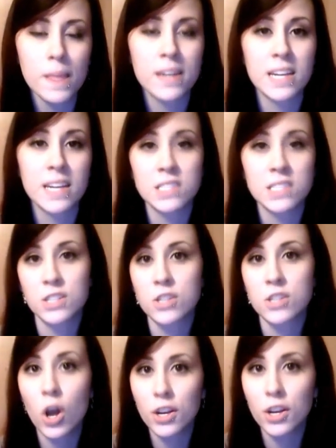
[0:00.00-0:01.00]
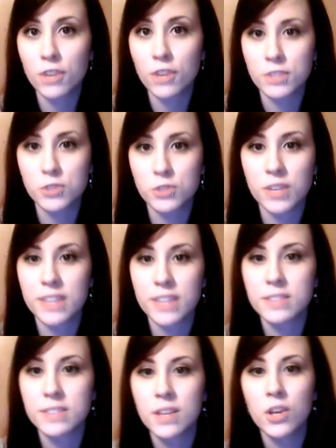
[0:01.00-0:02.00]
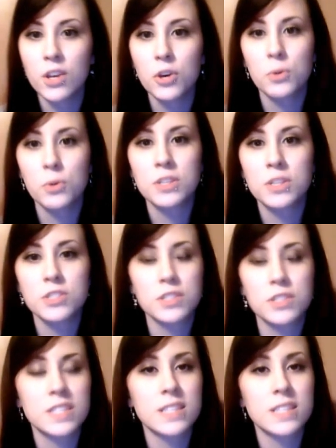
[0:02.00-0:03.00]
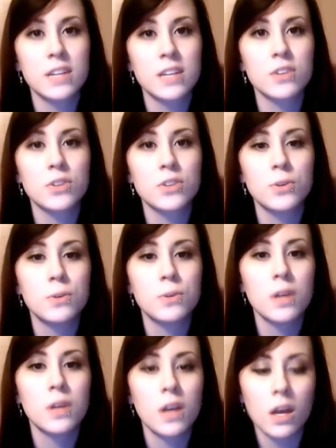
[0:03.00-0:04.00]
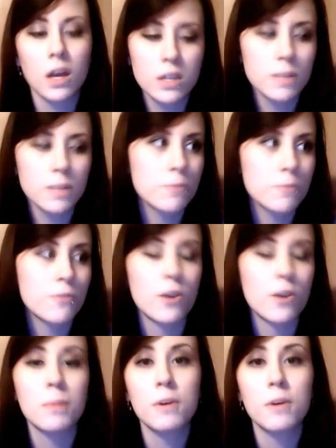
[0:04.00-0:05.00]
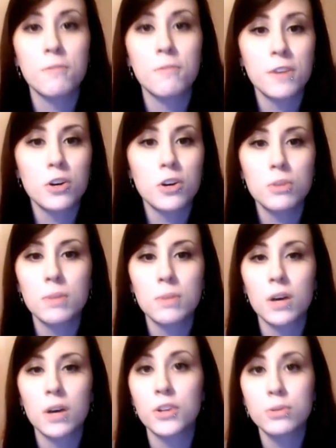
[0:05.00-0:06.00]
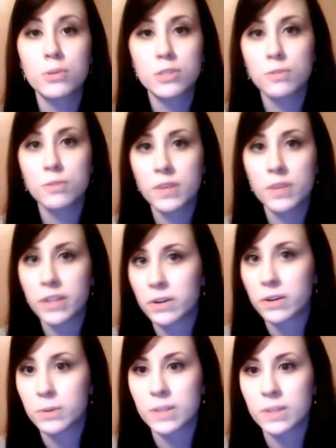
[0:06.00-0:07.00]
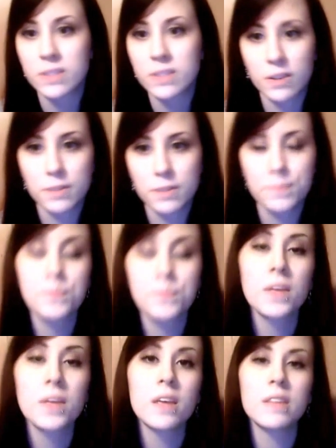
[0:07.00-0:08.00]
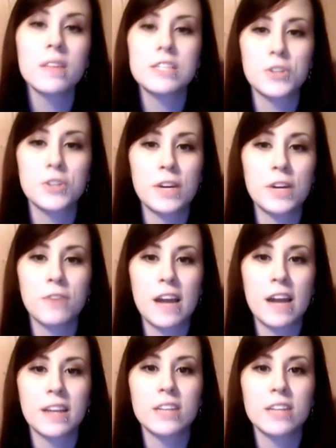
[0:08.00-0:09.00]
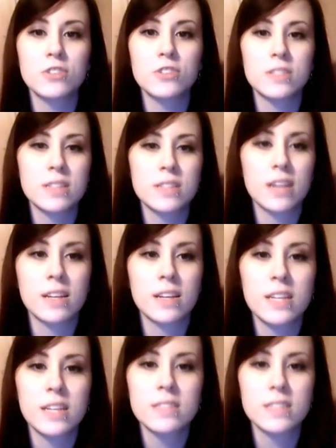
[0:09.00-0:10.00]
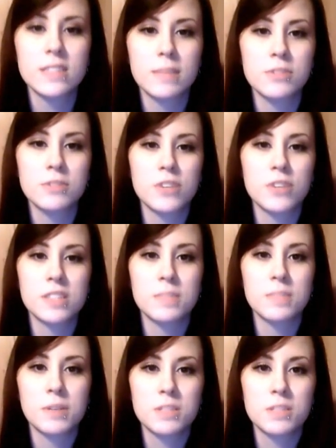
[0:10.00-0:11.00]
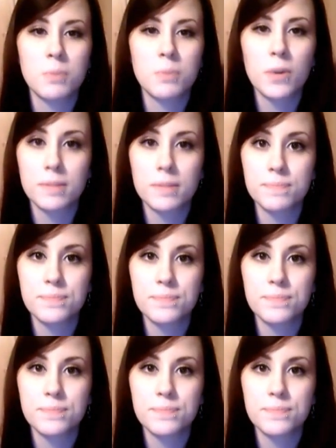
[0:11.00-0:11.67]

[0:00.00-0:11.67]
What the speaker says: Next, there's audio-visual aids, which these can include a clip from a film, a YouTube video, etc. These are great for adding interest and can easily demonstrate the speaker's point.